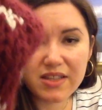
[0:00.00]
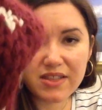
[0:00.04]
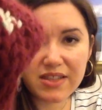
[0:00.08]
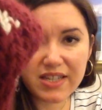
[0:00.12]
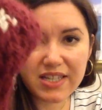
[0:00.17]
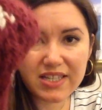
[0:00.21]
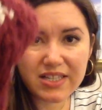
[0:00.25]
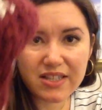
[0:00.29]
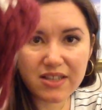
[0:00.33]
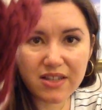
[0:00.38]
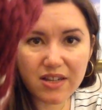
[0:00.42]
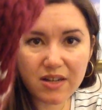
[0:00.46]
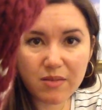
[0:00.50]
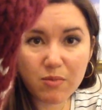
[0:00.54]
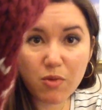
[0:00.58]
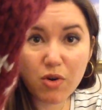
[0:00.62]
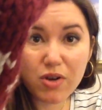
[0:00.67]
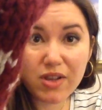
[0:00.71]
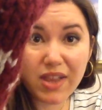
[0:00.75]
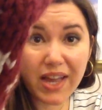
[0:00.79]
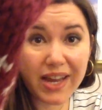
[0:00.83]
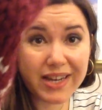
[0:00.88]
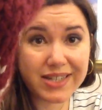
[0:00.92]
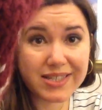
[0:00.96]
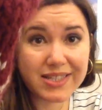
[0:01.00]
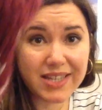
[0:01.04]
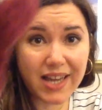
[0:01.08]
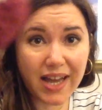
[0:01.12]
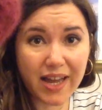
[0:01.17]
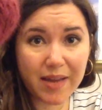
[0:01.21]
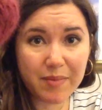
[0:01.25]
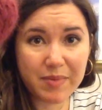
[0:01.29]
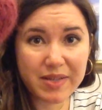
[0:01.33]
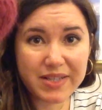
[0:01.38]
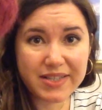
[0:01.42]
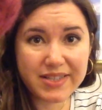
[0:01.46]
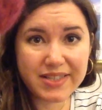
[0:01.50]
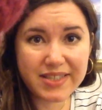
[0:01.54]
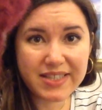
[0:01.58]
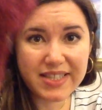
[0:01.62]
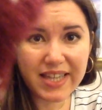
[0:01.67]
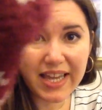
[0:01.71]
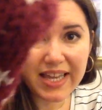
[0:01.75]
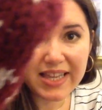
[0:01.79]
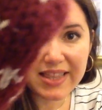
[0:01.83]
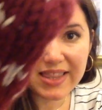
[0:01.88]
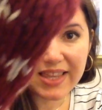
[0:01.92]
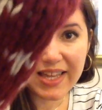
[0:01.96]
these look more like
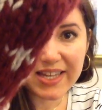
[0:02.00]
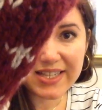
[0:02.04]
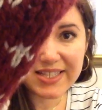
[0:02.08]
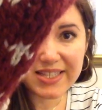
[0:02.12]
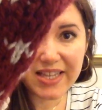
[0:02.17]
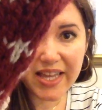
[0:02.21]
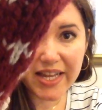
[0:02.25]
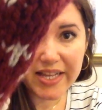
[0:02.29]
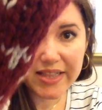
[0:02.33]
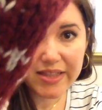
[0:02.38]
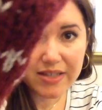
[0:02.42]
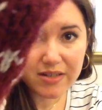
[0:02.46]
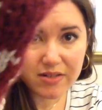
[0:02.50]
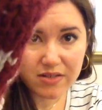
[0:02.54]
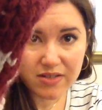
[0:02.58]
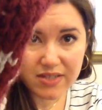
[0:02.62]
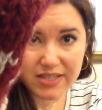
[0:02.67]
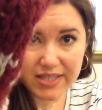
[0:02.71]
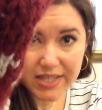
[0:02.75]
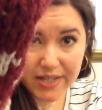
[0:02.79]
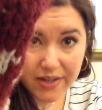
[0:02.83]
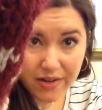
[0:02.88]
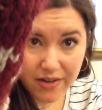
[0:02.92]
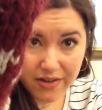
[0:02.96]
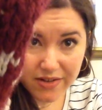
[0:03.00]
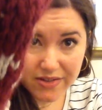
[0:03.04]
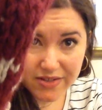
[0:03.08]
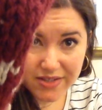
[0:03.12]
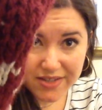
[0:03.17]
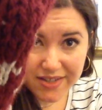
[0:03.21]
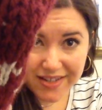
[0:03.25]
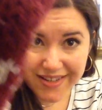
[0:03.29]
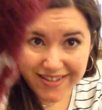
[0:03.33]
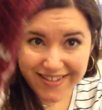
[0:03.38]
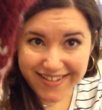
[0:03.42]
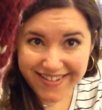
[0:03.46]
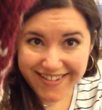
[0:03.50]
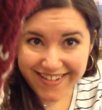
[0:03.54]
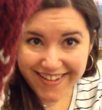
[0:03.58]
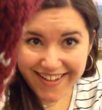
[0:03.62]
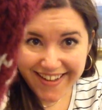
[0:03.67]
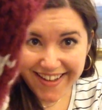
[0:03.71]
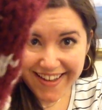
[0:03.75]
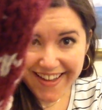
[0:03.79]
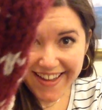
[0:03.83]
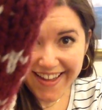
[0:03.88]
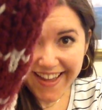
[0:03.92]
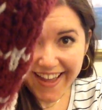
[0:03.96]
diamonds and less like little seagulls.
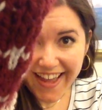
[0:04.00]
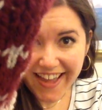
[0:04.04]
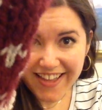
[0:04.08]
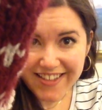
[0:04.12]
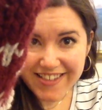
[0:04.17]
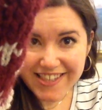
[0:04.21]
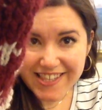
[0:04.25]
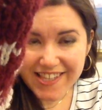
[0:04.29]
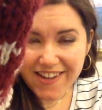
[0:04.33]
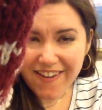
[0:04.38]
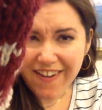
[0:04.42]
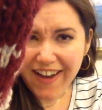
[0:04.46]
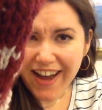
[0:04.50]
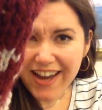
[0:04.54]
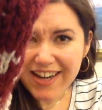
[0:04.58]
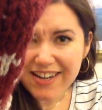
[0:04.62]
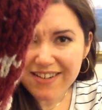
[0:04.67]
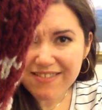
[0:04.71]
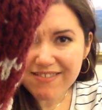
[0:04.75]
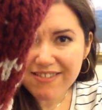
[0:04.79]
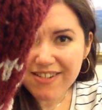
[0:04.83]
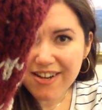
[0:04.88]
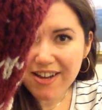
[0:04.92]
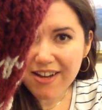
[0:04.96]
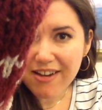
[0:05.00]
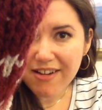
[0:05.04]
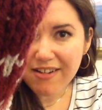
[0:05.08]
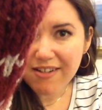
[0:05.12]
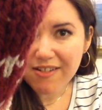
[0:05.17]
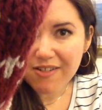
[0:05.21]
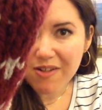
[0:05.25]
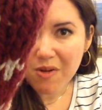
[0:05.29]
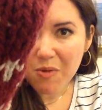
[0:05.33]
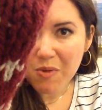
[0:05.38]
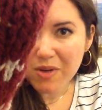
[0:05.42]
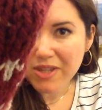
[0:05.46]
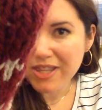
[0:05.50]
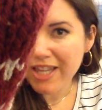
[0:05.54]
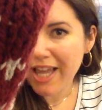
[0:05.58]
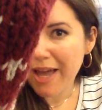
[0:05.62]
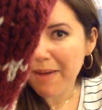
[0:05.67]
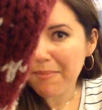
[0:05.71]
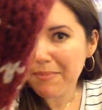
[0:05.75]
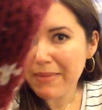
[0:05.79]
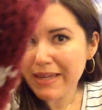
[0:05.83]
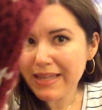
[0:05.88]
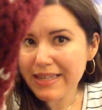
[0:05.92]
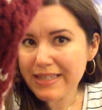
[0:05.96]
And so I don't know what
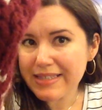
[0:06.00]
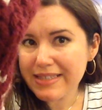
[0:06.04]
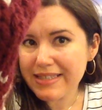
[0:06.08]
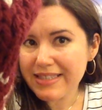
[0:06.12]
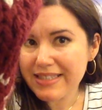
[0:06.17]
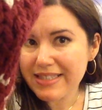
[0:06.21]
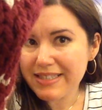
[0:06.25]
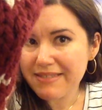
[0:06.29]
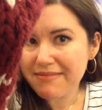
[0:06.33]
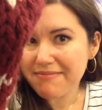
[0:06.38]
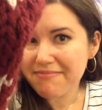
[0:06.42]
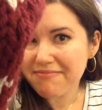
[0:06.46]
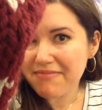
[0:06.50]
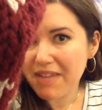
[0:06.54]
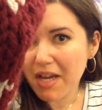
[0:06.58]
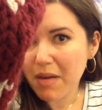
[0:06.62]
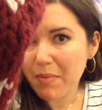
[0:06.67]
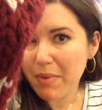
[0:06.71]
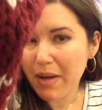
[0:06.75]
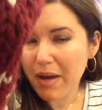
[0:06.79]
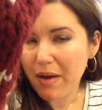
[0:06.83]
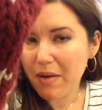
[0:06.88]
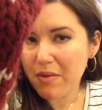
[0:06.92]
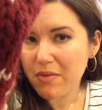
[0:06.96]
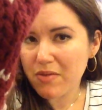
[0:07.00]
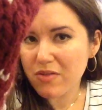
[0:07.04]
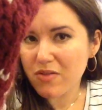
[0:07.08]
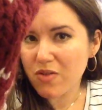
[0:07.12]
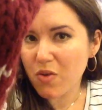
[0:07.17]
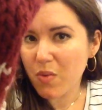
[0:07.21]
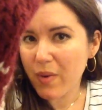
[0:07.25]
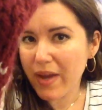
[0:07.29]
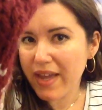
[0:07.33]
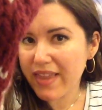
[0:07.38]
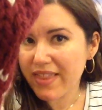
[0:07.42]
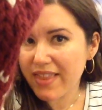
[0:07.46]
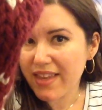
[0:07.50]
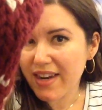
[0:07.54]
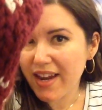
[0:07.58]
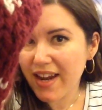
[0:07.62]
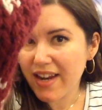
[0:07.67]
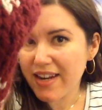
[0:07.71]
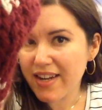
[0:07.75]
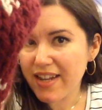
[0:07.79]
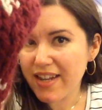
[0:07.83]
that means about the way that I